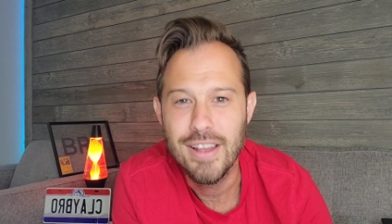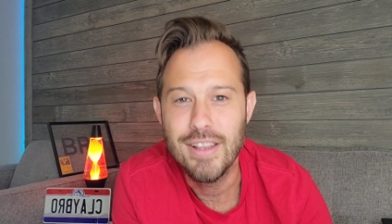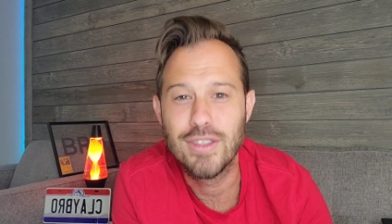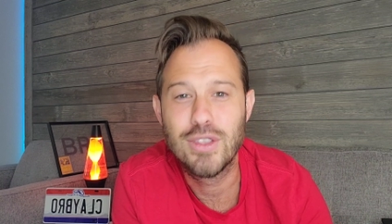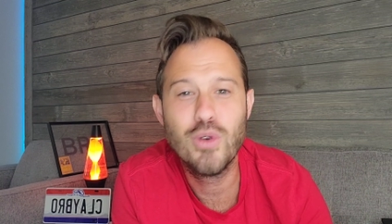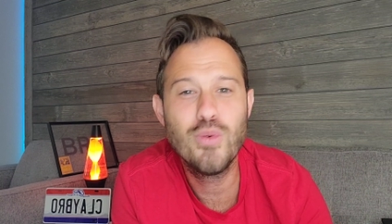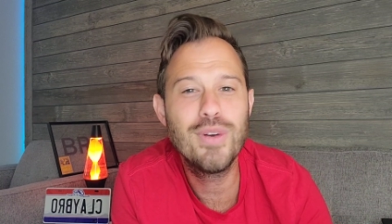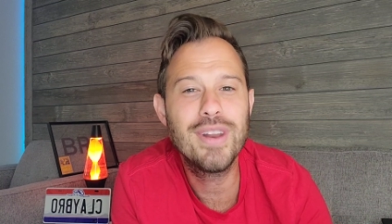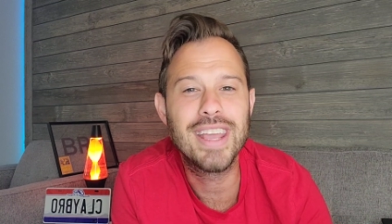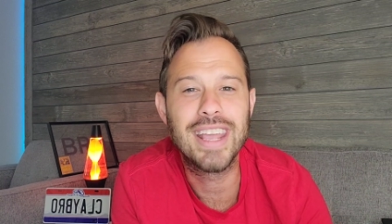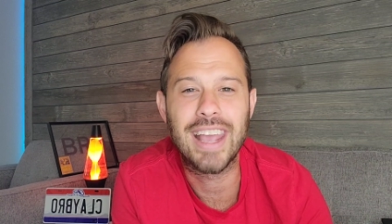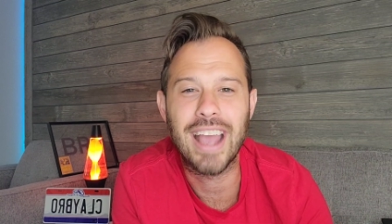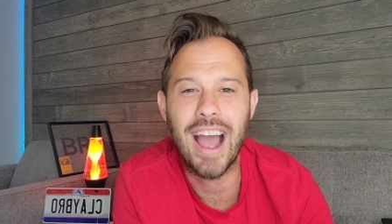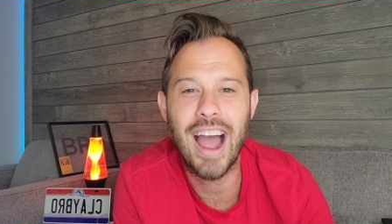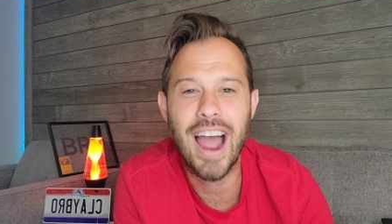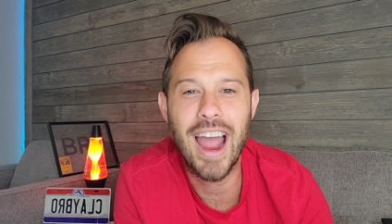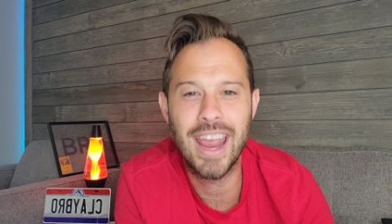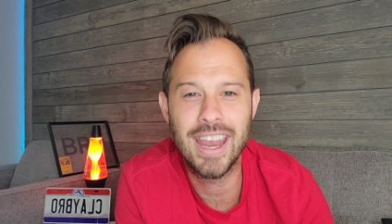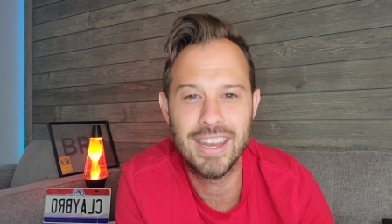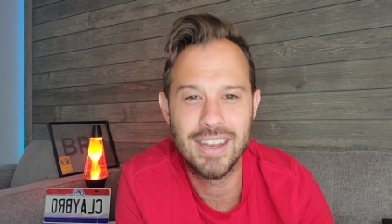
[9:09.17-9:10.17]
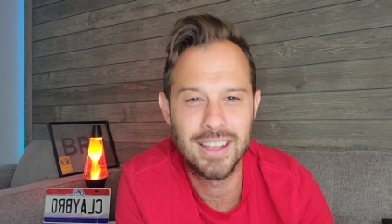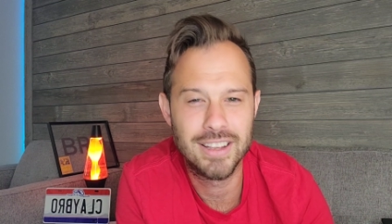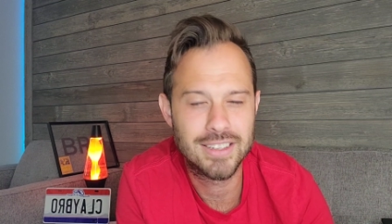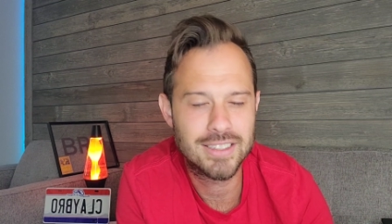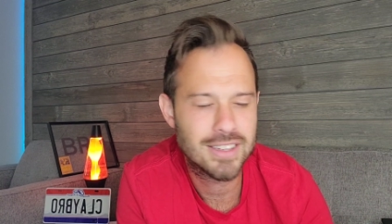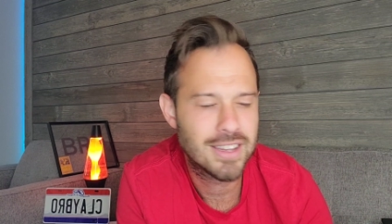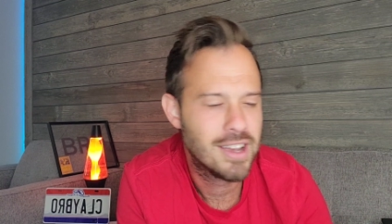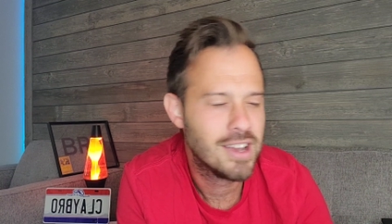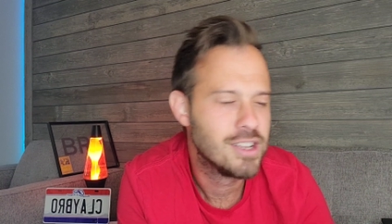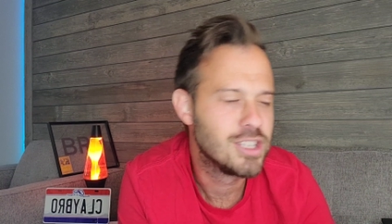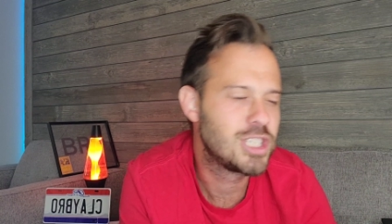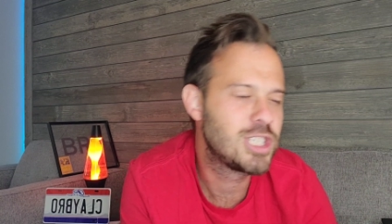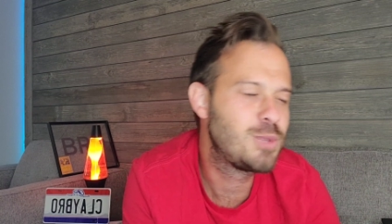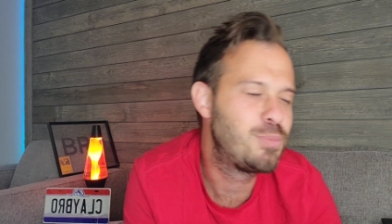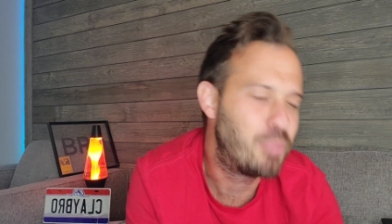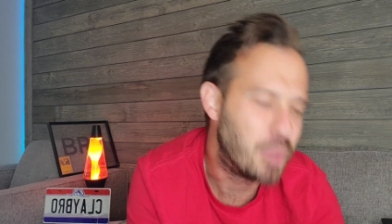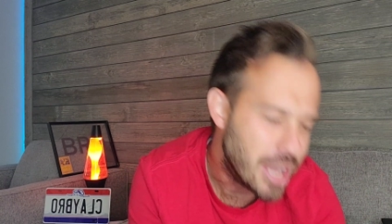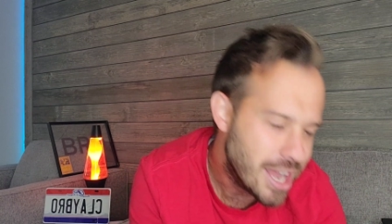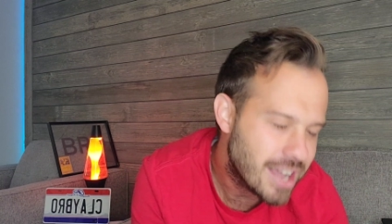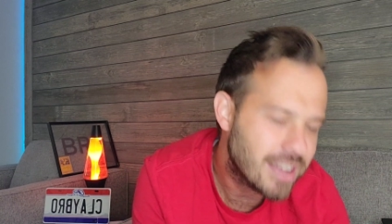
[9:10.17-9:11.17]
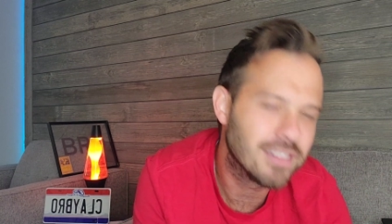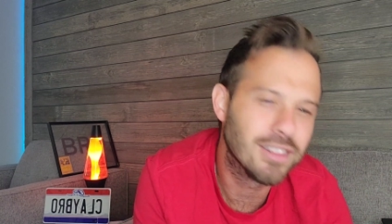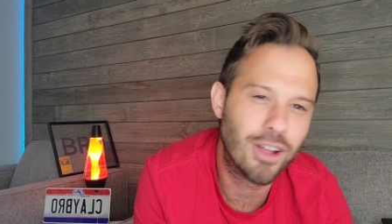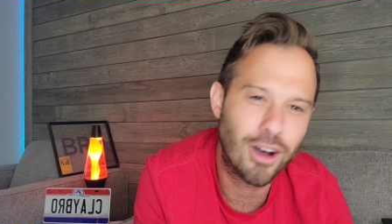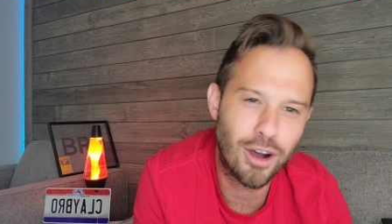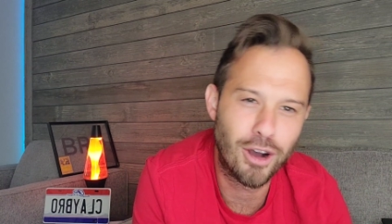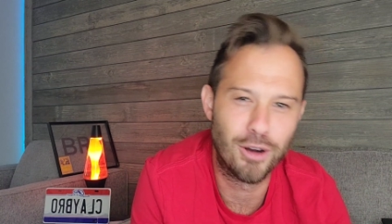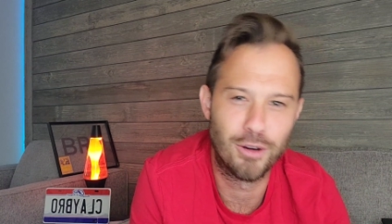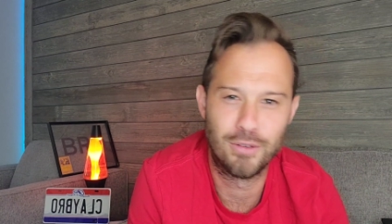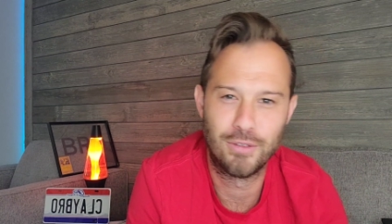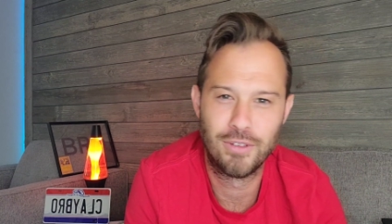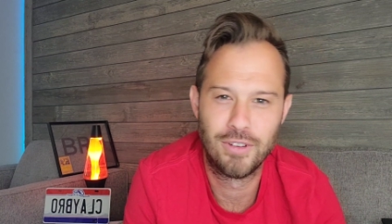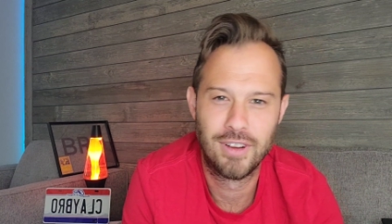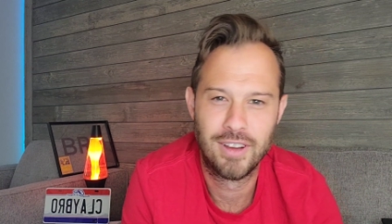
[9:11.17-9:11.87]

Do it in kindness. Speak love.